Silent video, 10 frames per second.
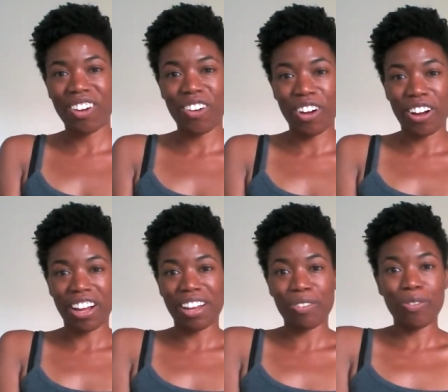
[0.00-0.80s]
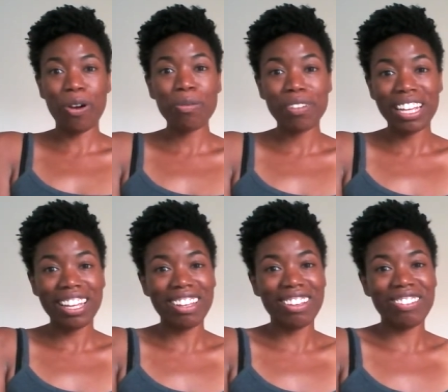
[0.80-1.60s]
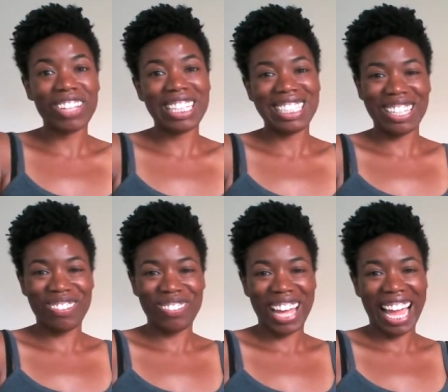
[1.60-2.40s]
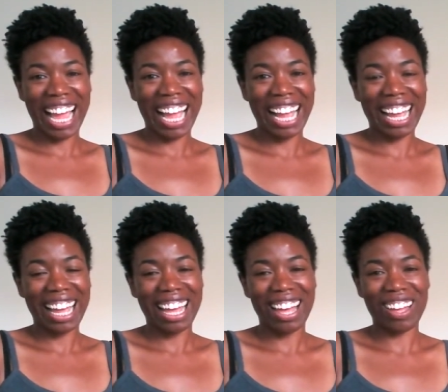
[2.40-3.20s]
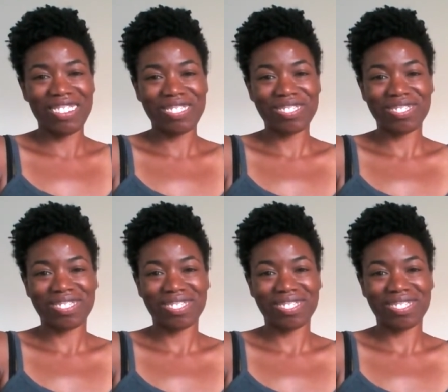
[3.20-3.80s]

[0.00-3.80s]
or informative in some way. Um,